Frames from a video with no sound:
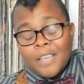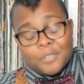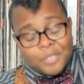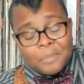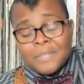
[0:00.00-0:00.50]

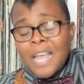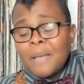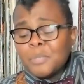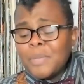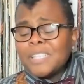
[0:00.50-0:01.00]

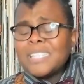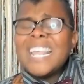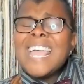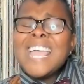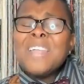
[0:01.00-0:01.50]
Sometimes best
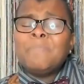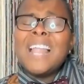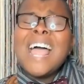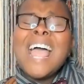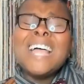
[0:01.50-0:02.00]
laid
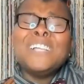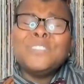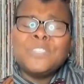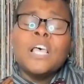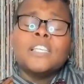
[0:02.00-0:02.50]

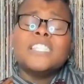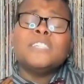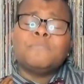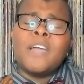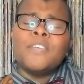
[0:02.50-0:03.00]
plans
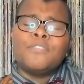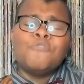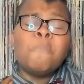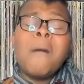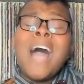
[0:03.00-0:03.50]
slip right
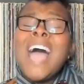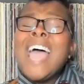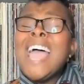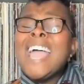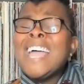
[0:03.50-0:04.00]
through my
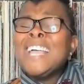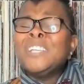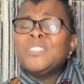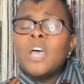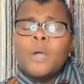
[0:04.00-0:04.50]

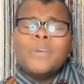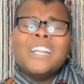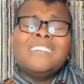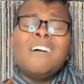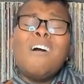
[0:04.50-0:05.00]
hands when
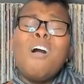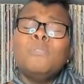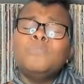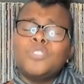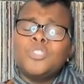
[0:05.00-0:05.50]
it
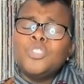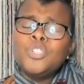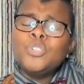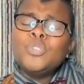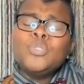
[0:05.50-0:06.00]
comes to
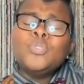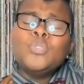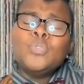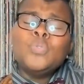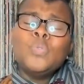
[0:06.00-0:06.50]
you.